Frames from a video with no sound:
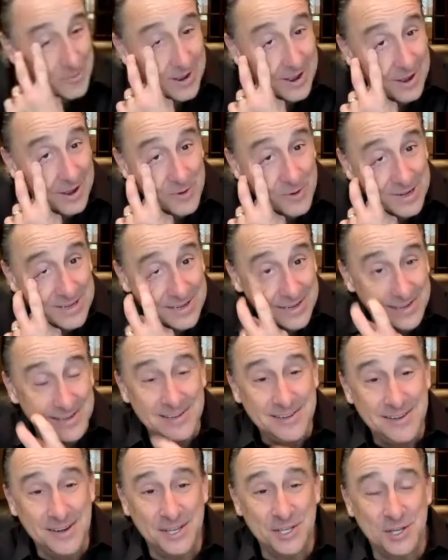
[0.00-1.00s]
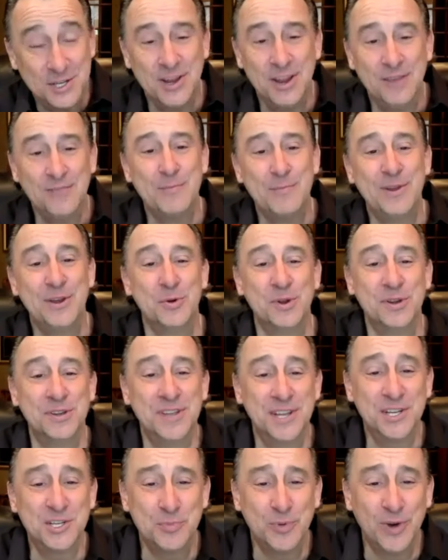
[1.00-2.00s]
I went to Dutch. You ever been to a
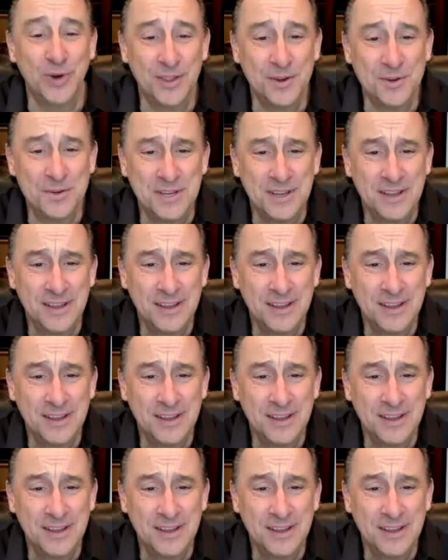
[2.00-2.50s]
Dutch Brothers?